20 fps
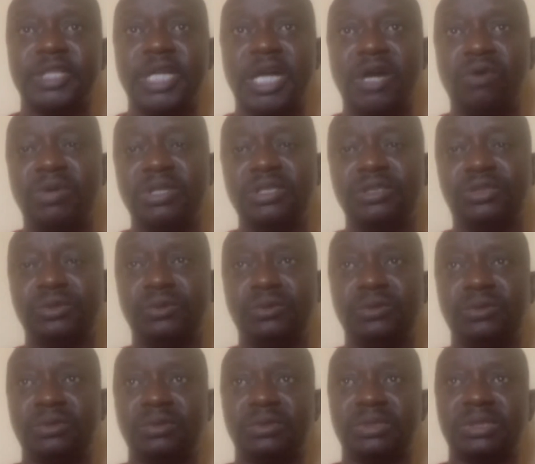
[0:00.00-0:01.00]
and went
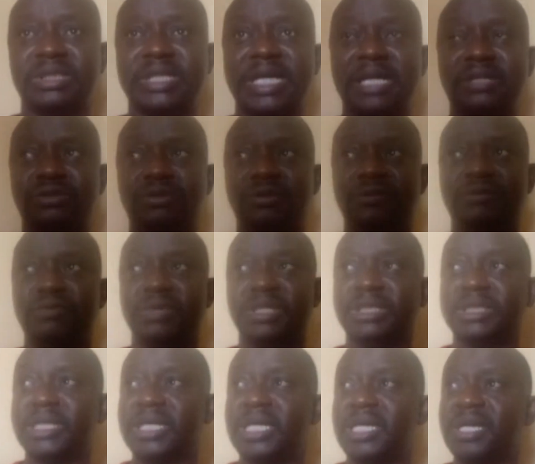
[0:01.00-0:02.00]
to start off
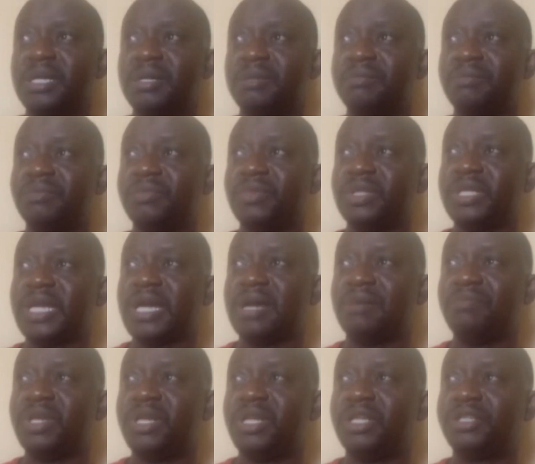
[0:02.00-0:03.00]
with their
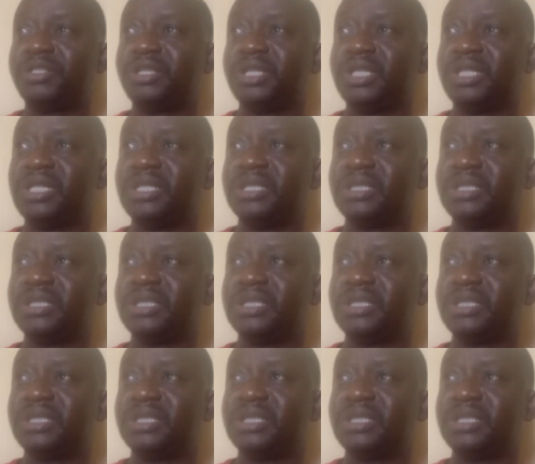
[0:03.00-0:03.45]
military